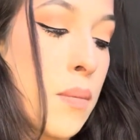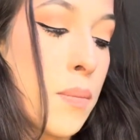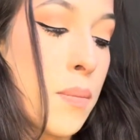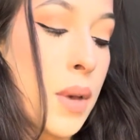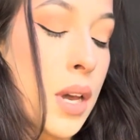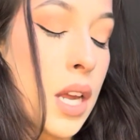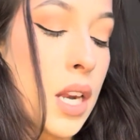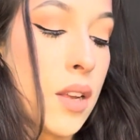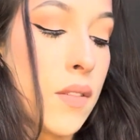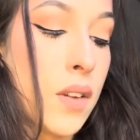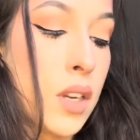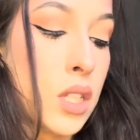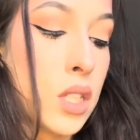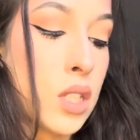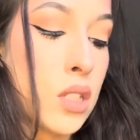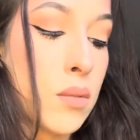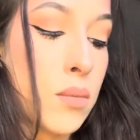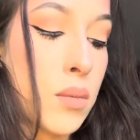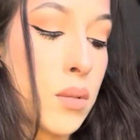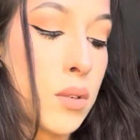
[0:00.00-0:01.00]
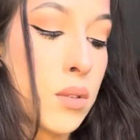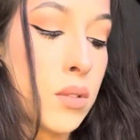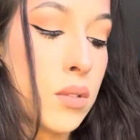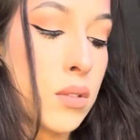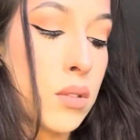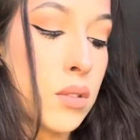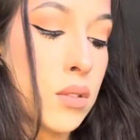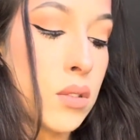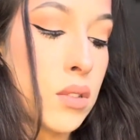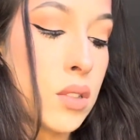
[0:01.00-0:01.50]
But if I
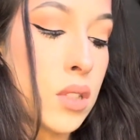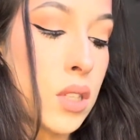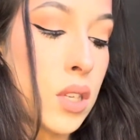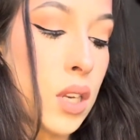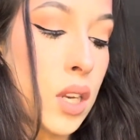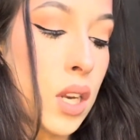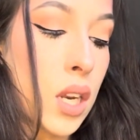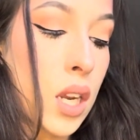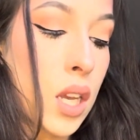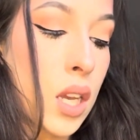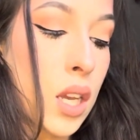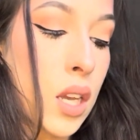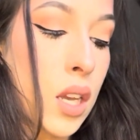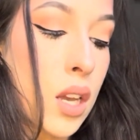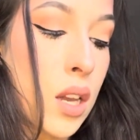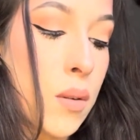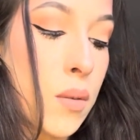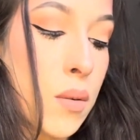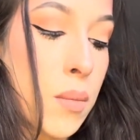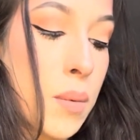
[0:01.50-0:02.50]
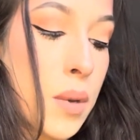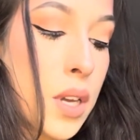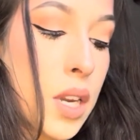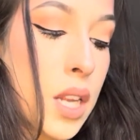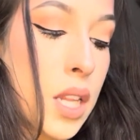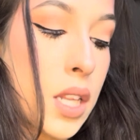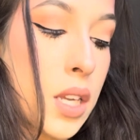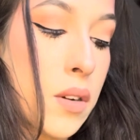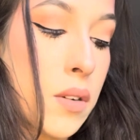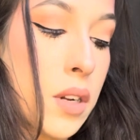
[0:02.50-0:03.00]
smoke tonight, I will put a
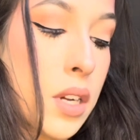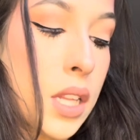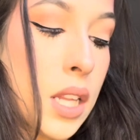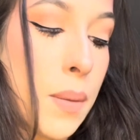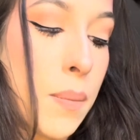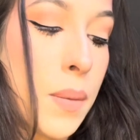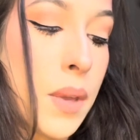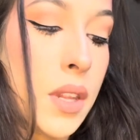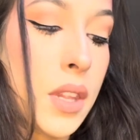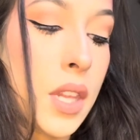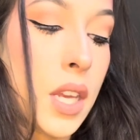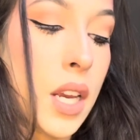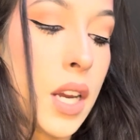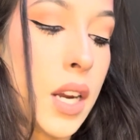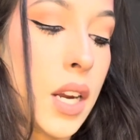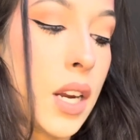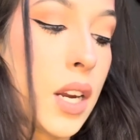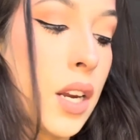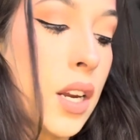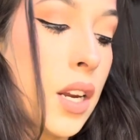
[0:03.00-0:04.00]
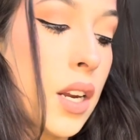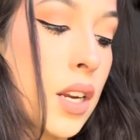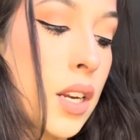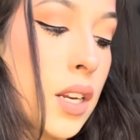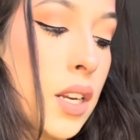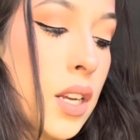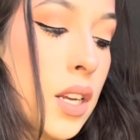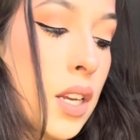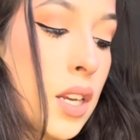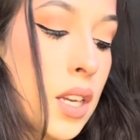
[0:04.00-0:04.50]
little clip in there.
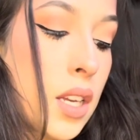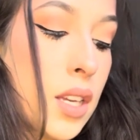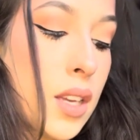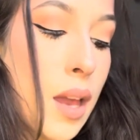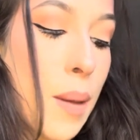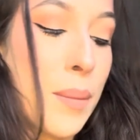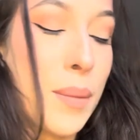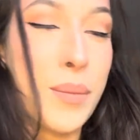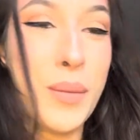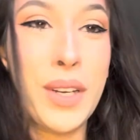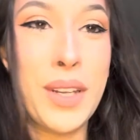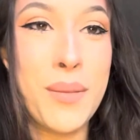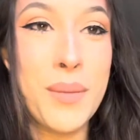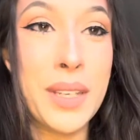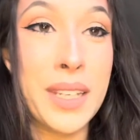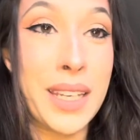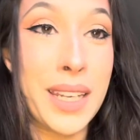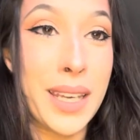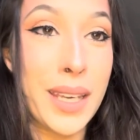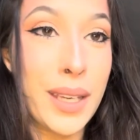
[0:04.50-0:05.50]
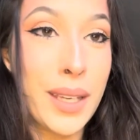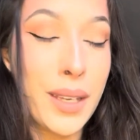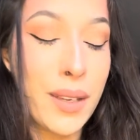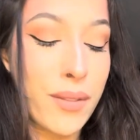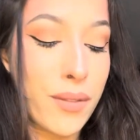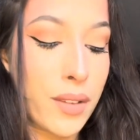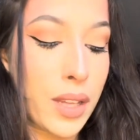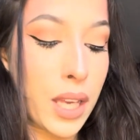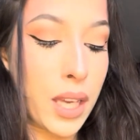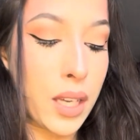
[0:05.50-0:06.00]
I mean, what do you mean
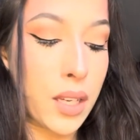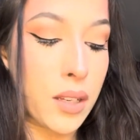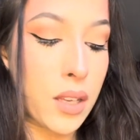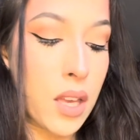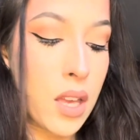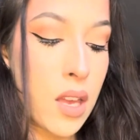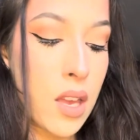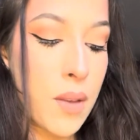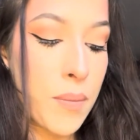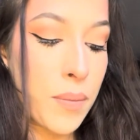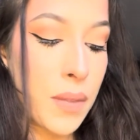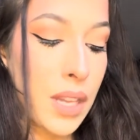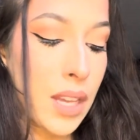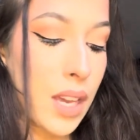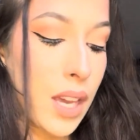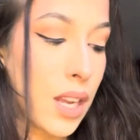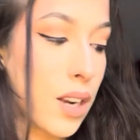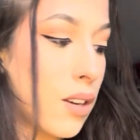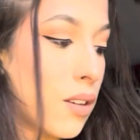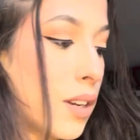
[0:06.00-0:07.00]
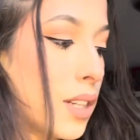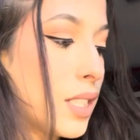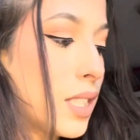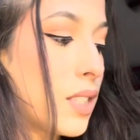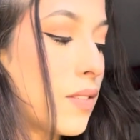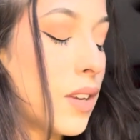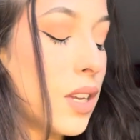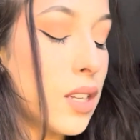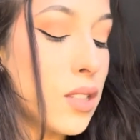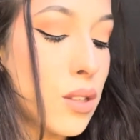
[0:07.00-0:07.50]
if? Like, I don't know. I just
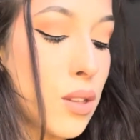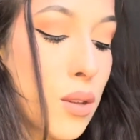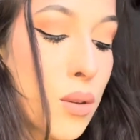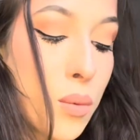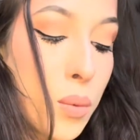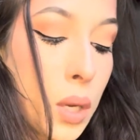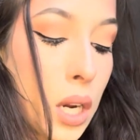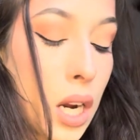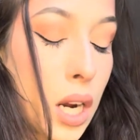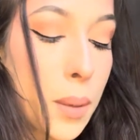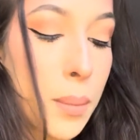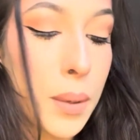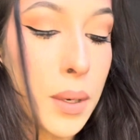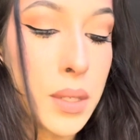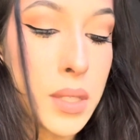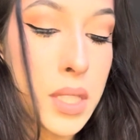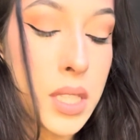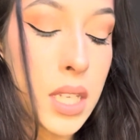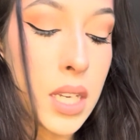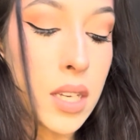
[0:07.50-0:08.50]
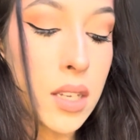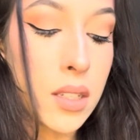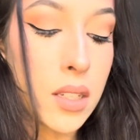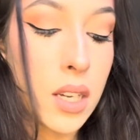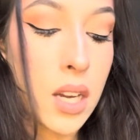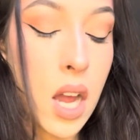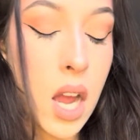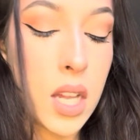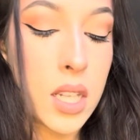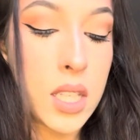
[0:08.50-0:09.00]
feel so weird posting
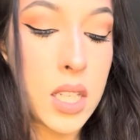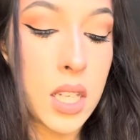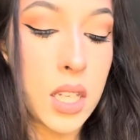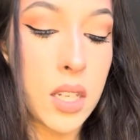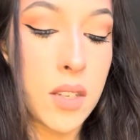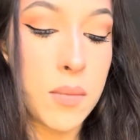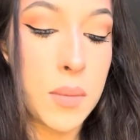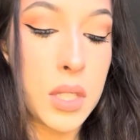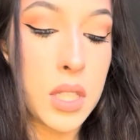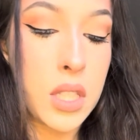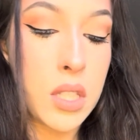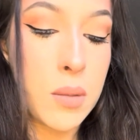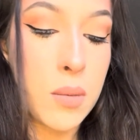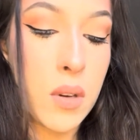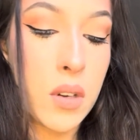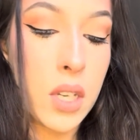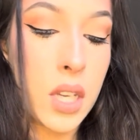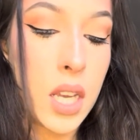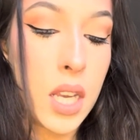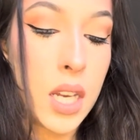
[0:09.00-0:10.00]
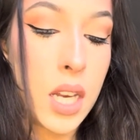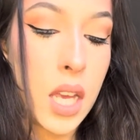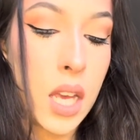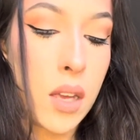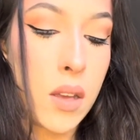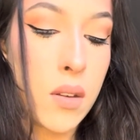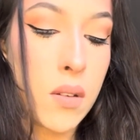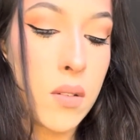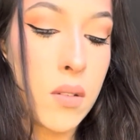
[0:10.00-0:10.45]
content of me smoking now.